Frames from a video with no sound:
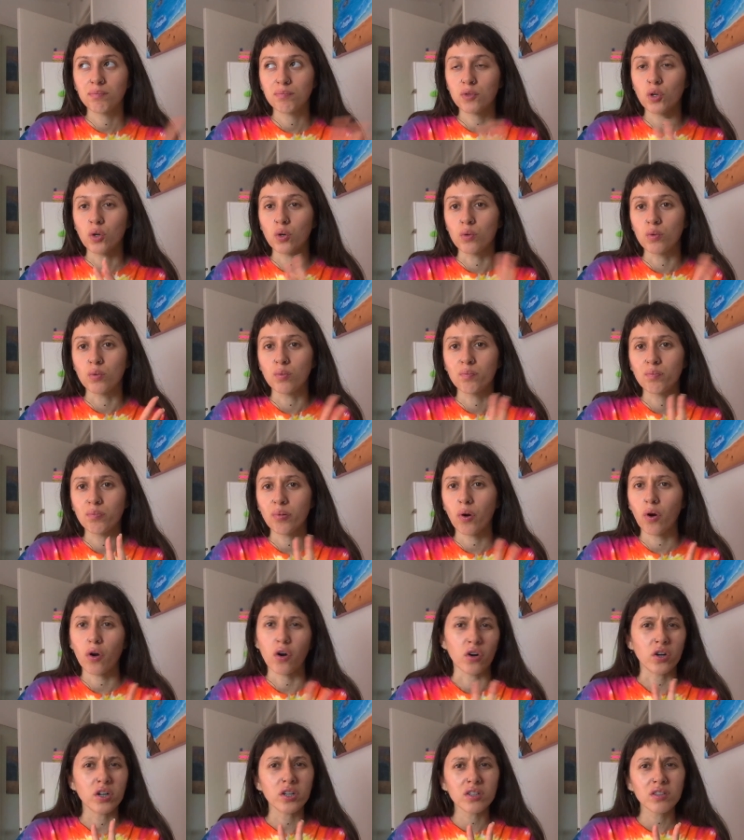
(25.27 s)

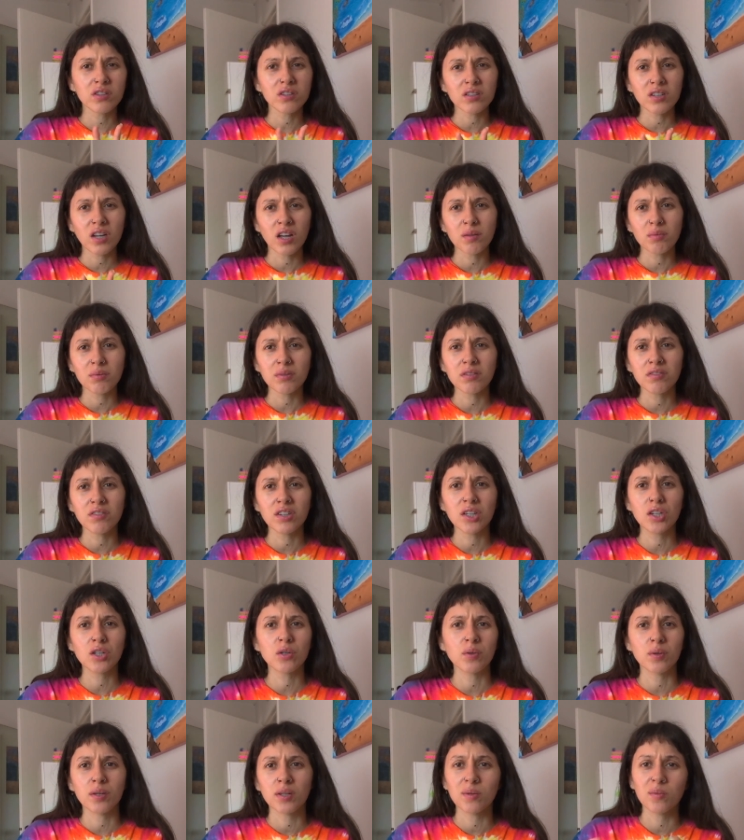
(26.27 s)
two-part type of
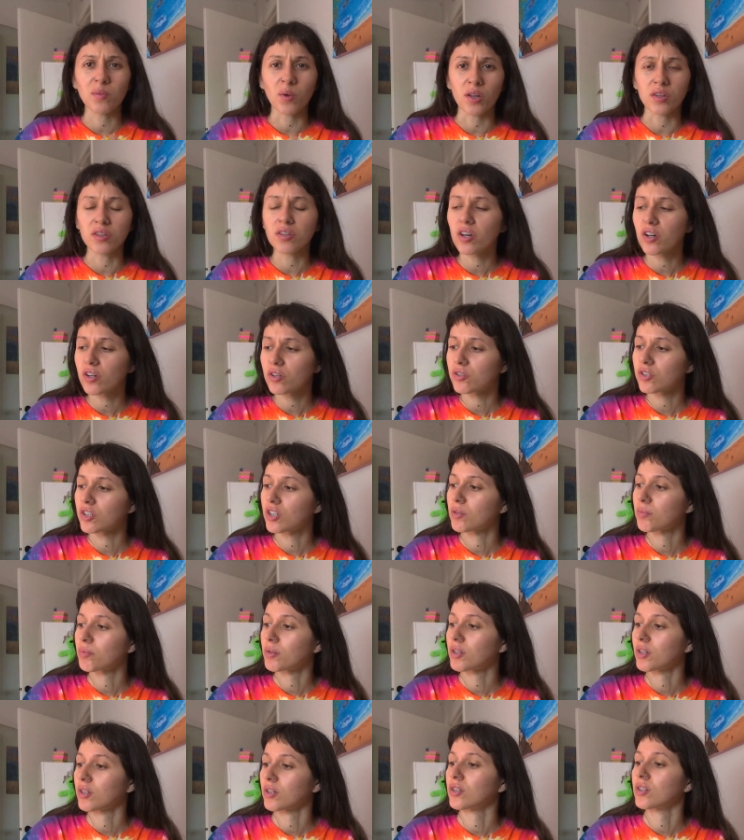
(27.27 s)
video in one though,
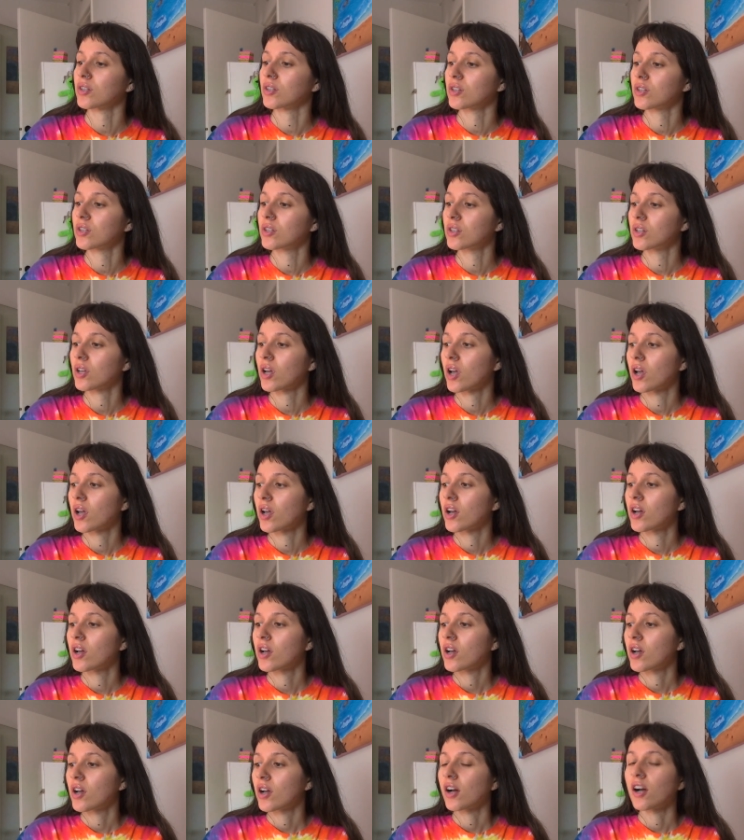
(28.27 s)
just because
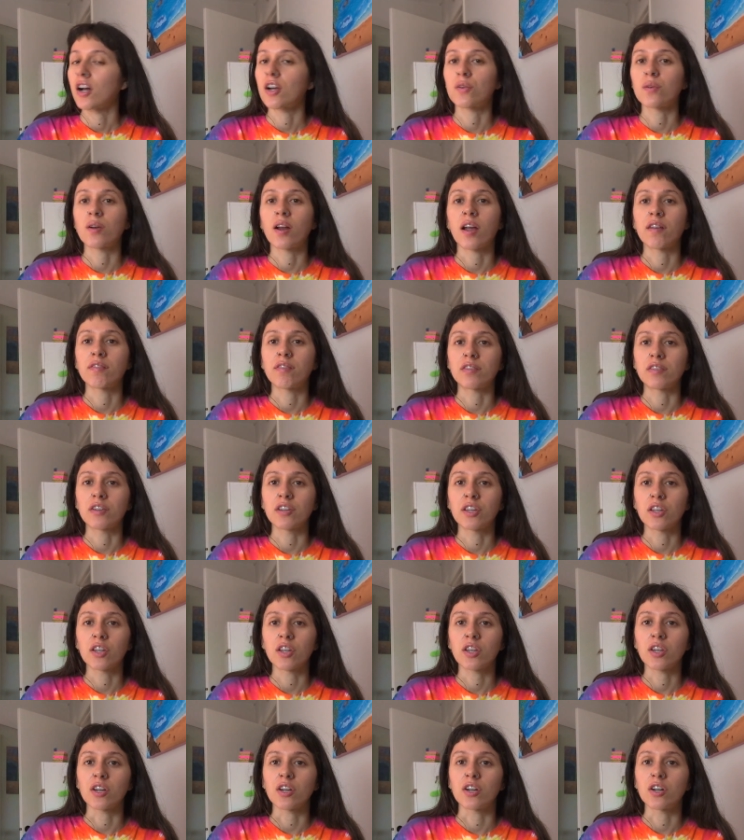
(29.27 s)
I don't have
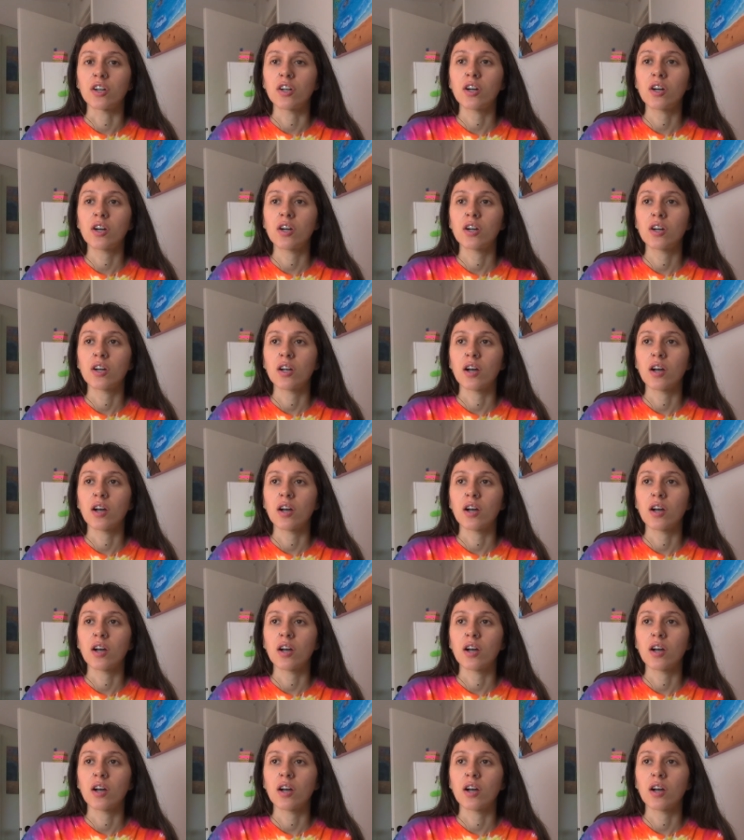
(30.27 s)
everything here.